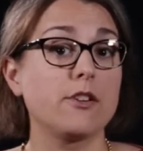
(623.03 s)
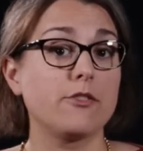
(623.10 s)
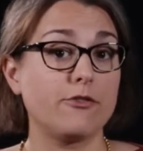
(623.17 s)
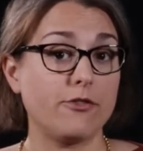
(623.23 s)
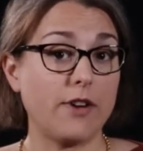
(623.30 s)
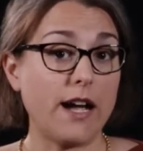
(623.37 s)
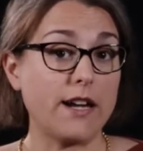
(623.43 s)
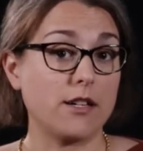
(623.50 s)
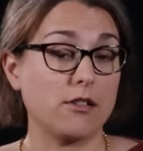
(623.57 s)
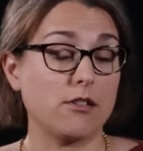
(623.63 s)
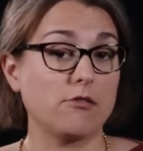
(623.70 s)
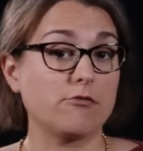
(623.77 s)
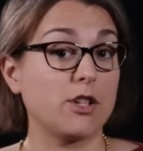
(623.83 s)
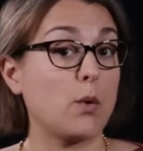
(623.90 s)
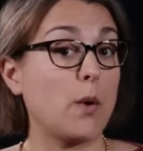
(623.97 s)

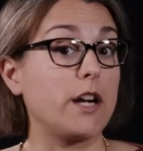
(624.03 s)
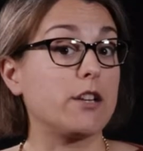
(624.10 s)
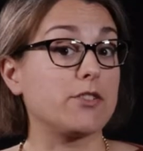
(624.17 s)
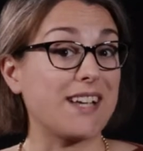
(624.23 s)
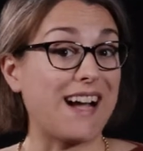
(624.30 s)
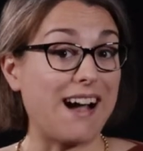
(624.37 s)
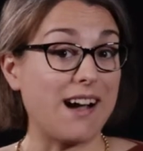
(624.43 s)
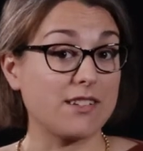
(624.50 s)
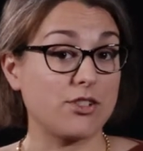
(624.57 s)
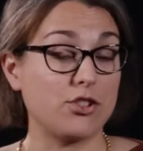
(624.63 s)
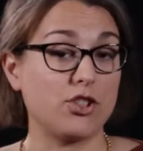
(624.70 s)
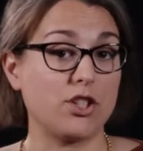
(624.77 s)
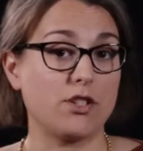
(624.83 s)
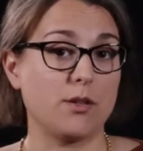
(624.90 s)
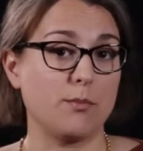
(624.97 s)
Fire requires
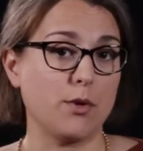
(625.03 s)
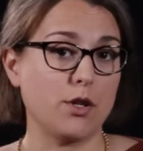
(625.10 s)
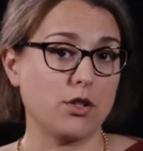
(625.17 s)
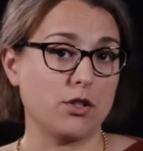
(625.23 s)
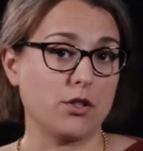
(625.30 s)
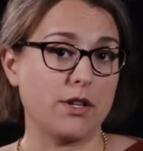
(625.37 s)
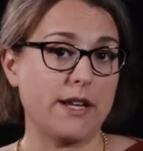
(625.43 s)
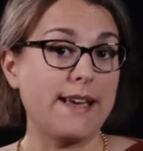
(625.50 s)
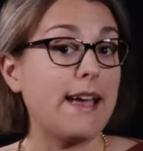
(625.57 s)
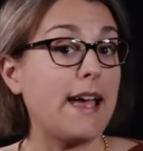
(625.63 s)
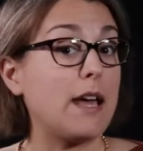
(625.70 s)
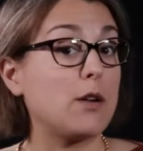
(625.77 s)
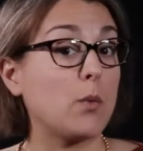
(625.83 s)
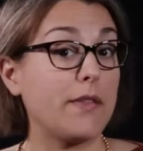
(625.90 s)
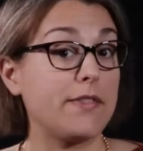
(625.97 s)
oxygen to burn,
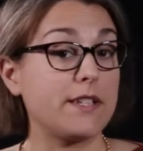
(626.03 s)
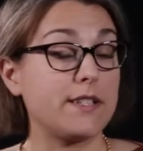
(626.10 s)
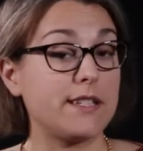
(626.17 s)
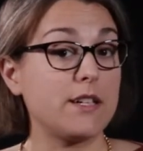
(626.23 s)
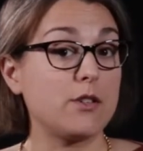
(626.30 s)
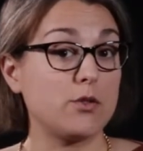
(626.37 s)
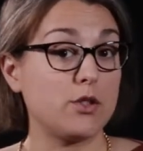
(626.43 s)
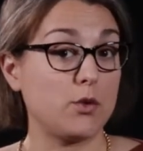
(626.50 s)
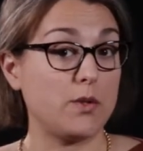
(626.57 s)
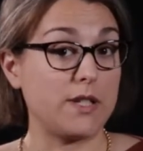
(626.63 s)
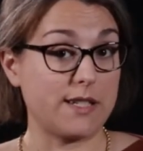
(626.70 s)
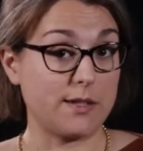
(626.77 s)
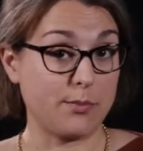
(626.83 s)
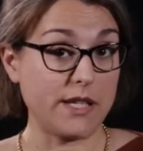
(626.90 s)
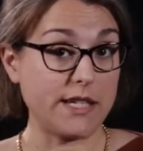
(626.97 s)
and when the CO2
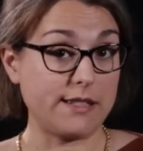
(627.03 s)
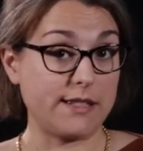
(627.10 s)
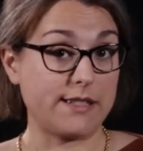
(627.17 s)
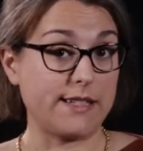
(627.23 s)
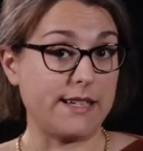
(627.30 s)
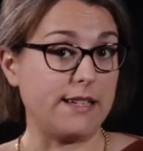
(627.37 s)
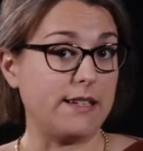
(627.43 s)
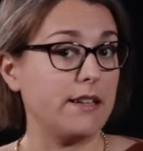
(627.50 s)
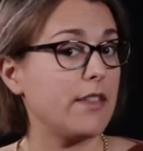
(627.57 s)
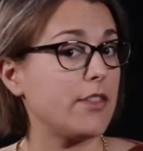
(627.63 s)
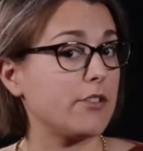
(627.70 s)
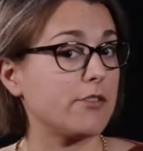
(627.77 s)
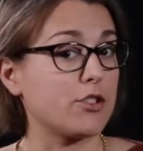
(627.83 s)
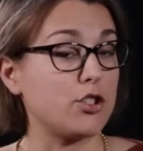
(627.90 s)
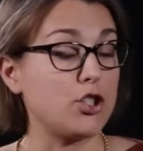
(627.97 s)
displaces it,
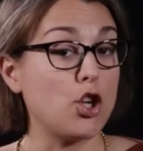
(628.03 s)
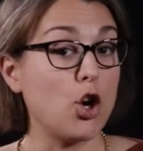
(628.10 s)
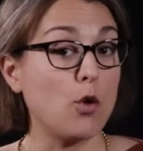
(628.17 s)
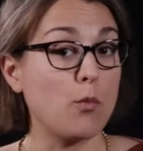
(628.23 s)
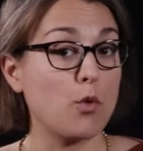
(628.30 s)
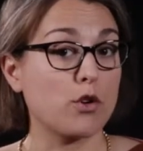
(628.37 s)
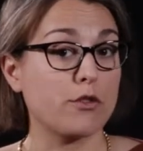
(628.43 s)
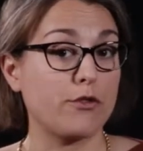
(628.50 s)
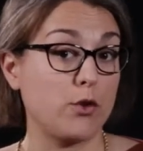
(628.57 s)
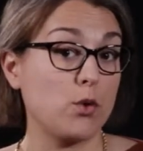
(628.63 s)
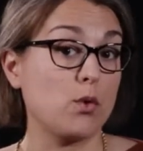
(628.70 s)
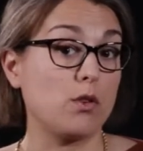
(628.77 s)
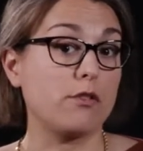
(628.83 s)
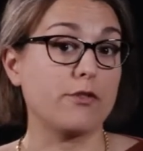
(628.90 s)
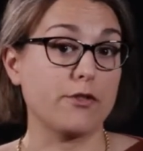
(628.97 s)
there is no more
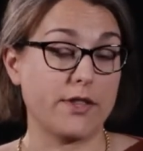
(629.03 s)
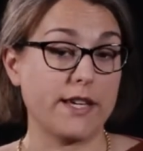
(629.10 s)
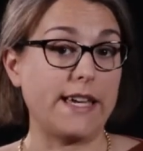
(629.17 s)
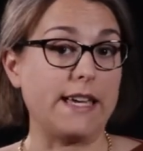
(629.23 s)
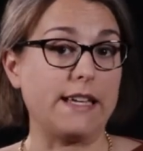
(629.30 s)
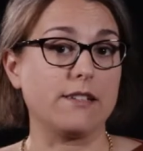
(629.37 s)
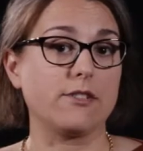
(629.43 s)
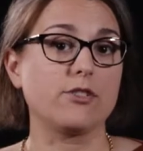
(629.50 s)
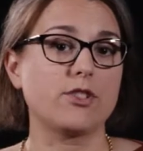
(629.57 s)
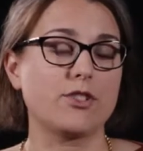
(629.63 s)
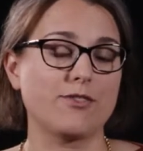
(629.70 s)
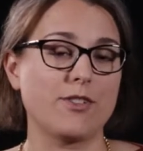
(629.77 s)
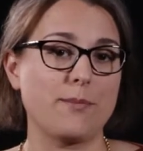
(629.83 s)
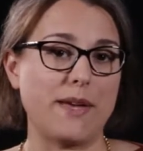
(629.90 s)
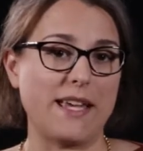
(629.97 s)
fuel for the candles
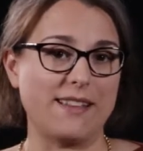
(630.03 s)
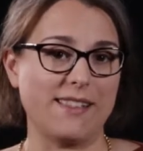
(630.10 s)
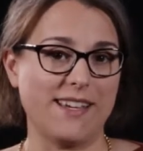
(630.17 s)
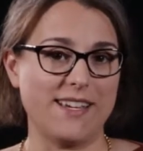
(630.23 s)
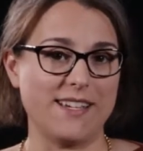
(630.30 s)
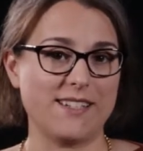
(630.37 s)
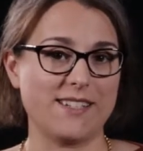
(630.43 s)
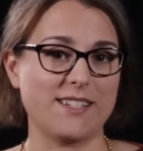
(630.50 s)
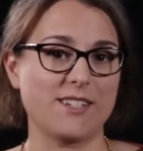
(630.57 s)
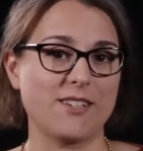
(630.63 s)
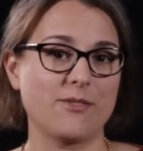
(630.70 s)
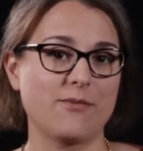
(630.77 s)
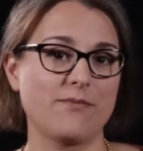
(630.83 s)
to remain lit.